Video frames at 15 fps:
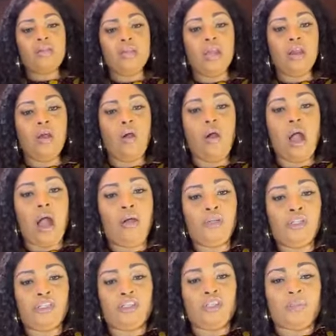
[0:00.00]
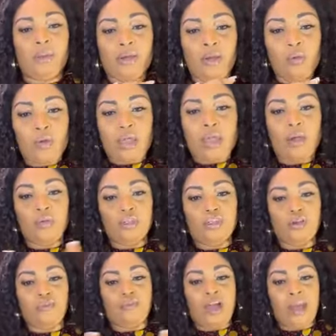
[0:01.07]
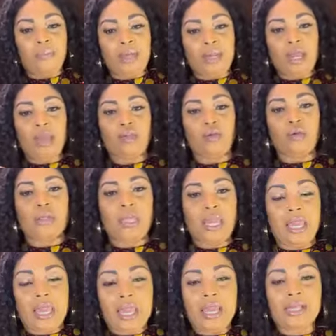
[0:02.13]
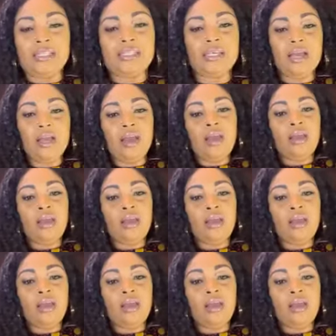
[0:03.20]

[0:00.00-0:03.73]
You know, how did you spend the weekend with your family, your kids?